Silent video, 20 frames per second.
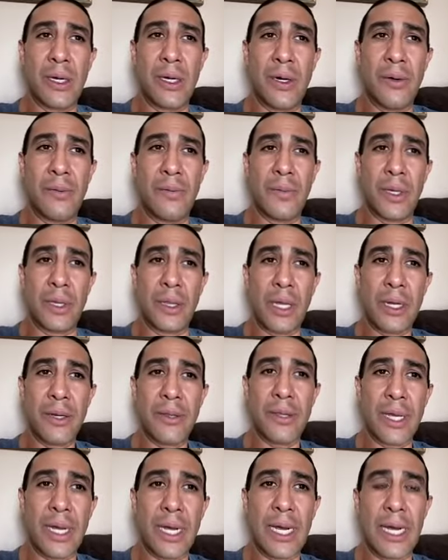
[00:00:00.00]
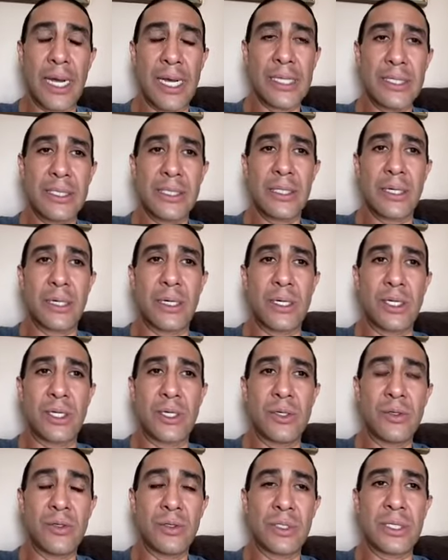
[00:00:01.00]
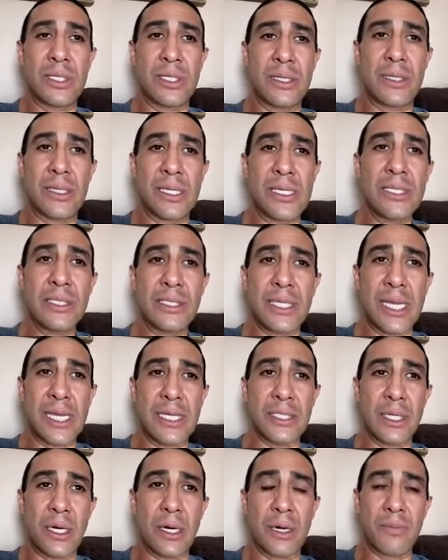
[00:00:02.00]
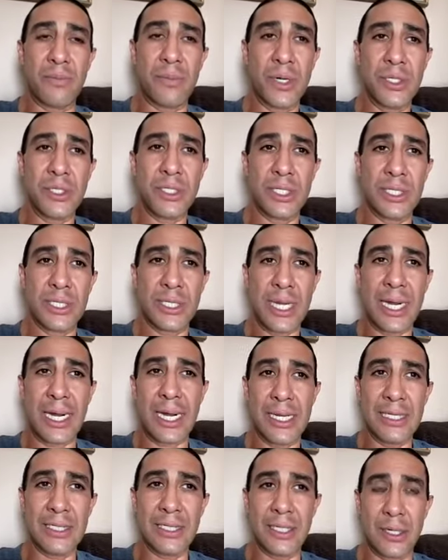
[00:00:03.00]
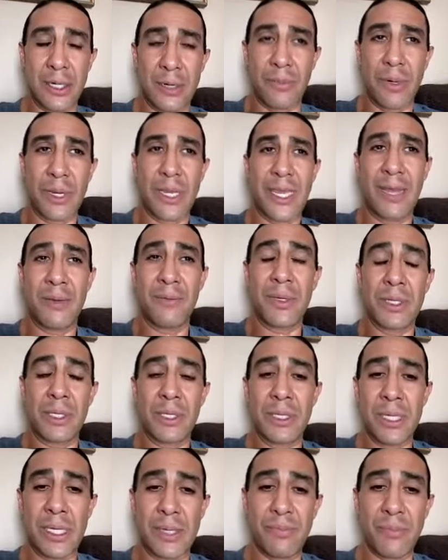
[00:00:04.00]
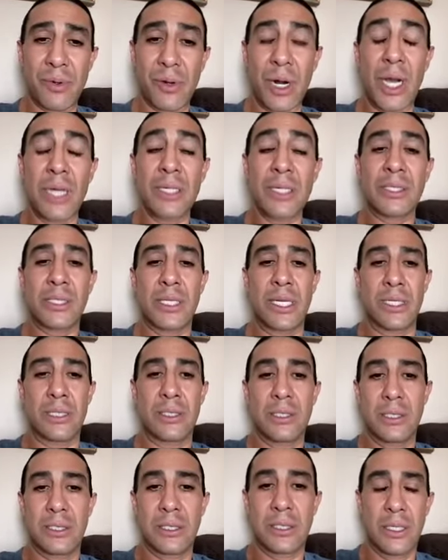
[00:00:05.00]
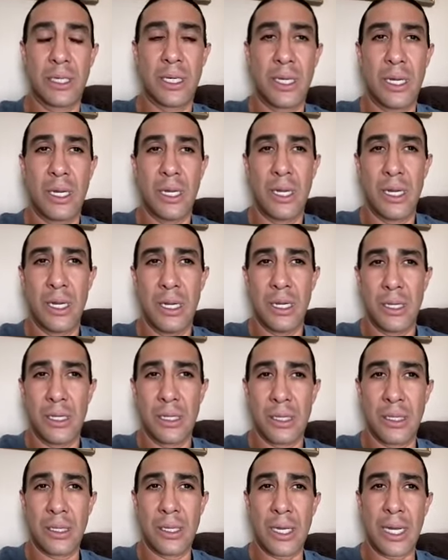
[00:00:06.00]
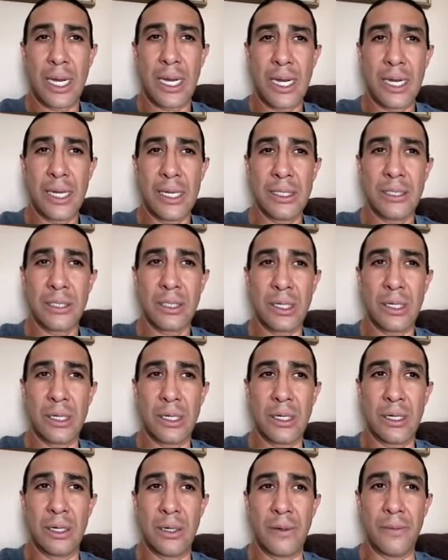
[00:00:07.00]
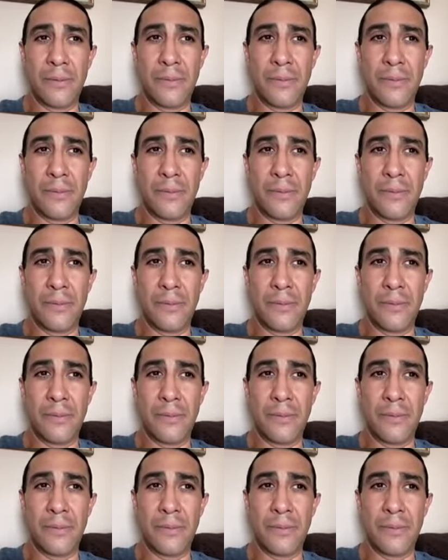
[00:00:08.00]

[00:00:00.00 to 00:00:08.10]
a lot of the hides that are used these days are purchased hides that are chemically processed. The hides are